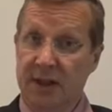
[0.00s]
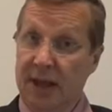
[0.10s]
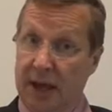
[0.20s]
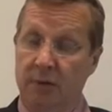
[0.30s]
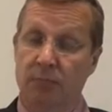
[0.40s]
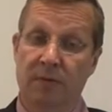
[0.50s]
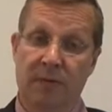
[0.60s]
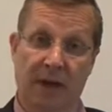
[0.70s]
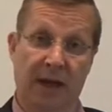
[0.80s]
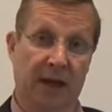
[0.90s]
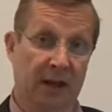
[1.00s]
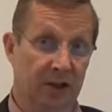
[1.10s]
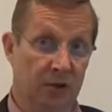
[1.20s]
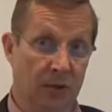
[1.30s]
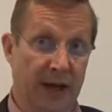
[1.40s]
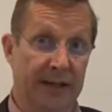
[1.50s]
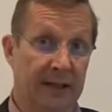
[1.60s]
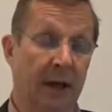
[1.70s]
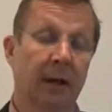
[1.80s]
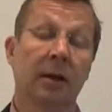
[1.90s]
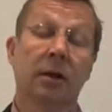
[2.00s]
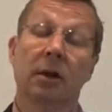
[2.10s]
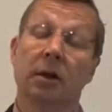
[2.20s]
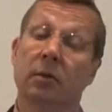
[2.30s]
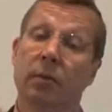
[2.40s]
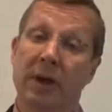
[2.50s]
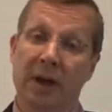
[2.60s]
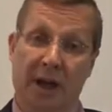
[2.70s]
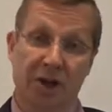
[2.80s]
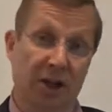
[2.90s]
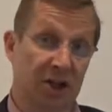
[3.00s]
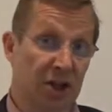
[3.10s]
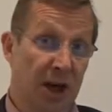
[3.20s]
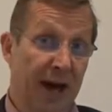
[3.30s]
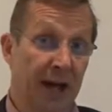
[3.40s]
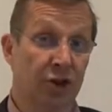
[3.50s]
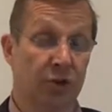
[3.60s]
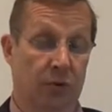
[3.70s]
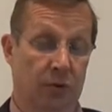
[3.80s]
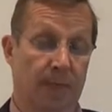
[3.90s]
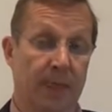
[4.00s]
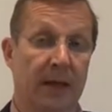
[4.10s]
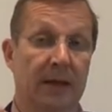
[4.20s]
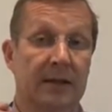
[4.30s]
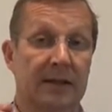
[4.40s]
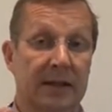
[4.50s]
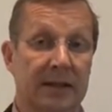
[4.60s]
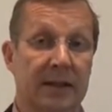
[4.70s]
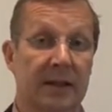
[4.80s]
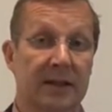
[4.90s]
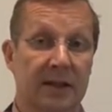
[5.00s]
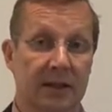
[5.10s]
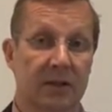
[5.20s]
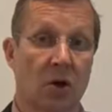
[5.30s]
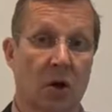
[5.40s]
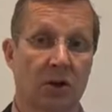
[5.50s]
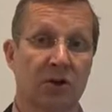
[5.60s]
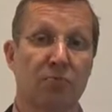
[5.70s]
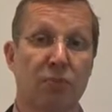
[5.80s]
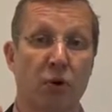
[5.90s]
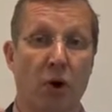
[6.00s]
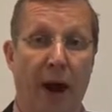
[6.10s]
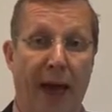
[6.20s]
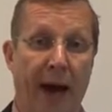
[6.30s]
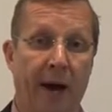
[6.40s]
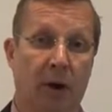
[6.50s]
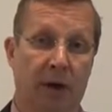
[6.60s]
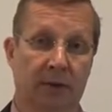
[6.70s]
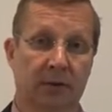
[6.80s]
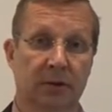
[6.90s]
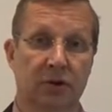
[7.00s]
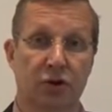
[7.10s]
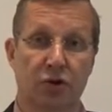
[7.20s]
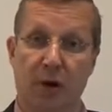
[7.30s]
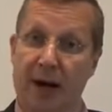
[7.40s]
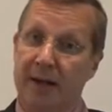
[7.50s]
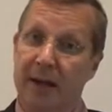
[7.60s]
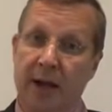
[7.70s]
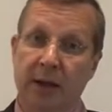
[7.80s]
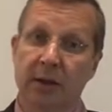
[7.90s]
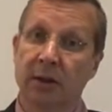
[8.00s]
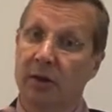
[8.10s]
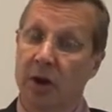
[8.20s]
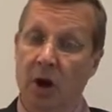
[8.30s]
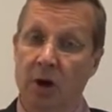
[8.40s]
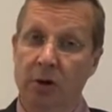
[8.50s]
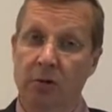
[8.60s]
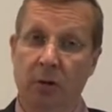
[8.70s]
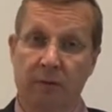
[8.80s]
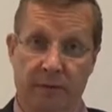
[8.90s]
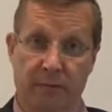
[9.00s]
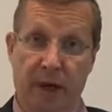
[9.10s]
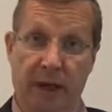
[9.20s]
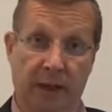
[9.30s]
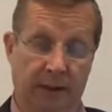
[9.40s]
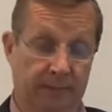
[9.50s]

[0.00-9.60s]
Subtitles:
account and we found out it's you later, we can actually charge you $66 per hour to track down the owner of the money.